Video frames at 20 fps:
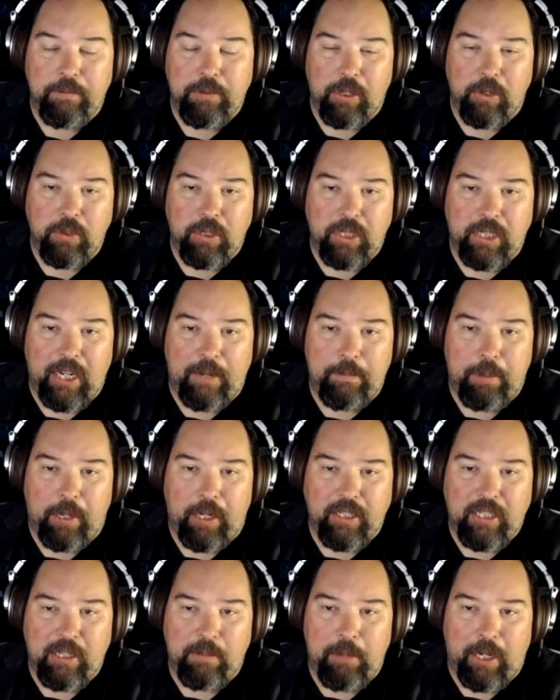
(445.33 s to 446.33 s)
so state
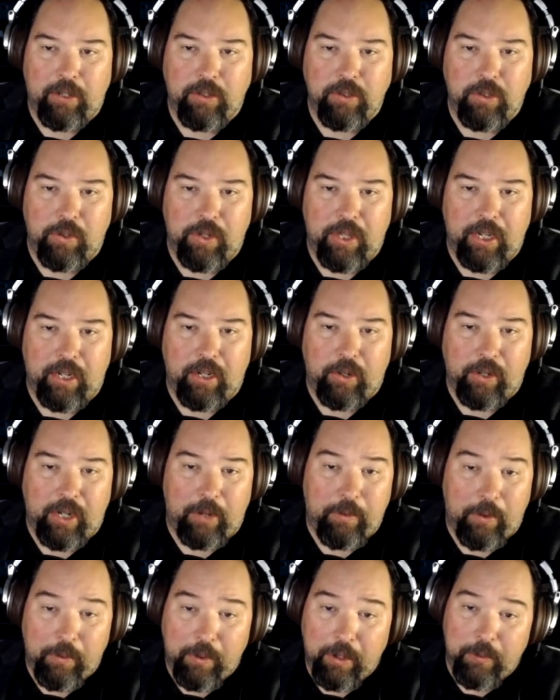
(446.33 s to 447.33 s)
policymakers who are thinking okay
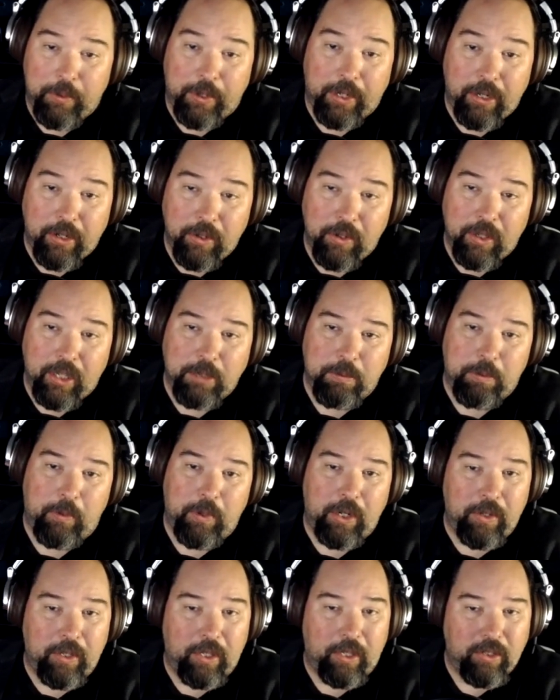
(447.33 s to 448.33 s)
we really want to do this but we
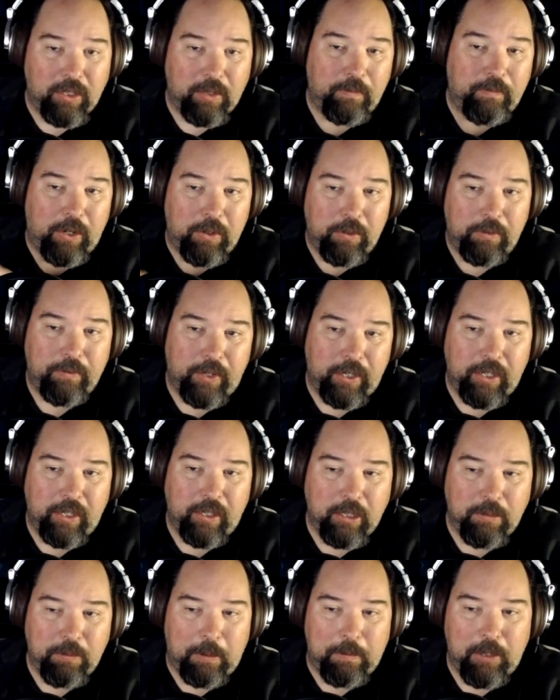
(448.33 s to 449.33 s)
know that there's some federal funding
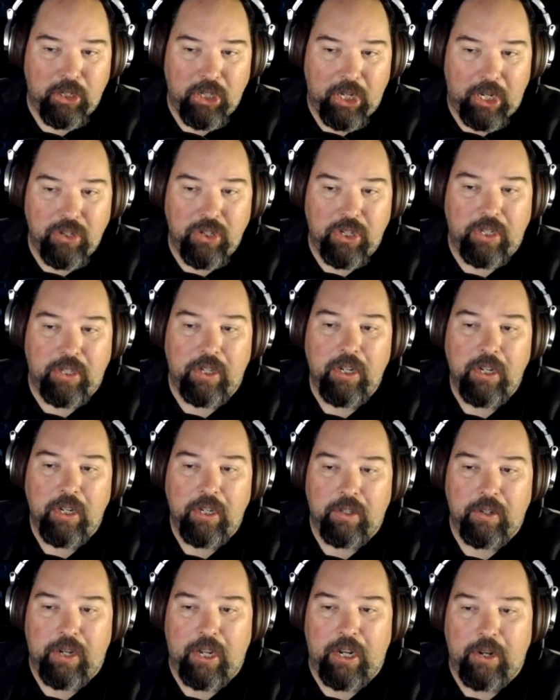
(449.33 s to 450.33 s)
that's maybe changing
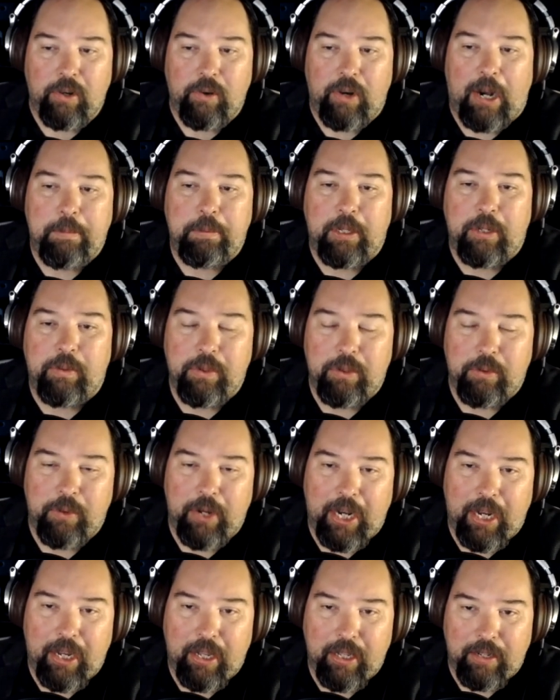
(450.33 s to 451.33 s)
they're kind of grappling with the
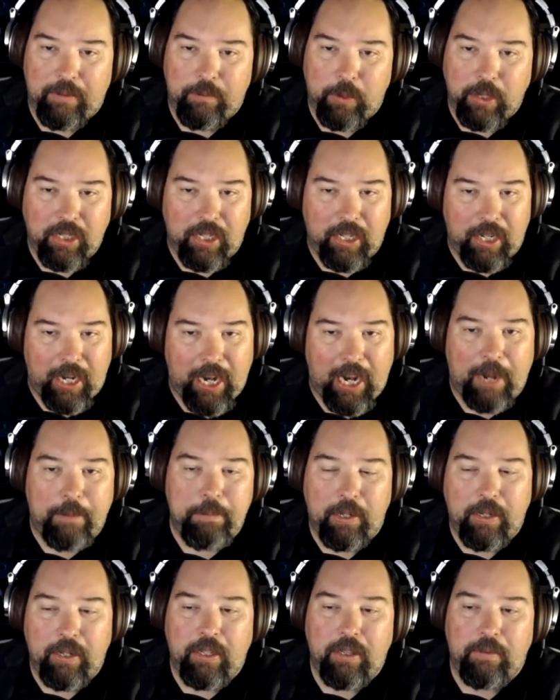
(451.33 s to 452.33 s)
reality of what's going to
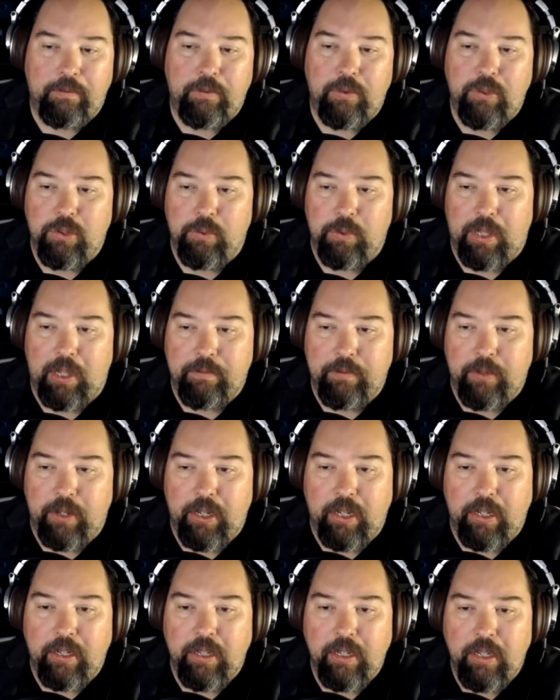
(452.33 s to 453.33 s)
happen in the future with that
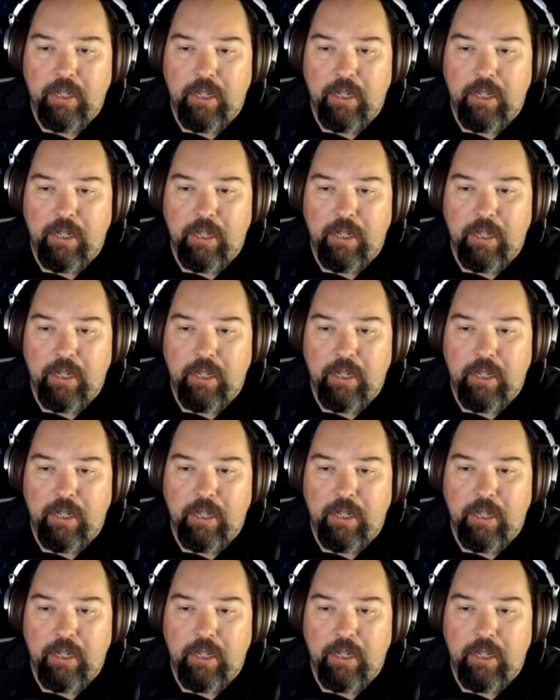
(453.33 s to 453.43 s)
funding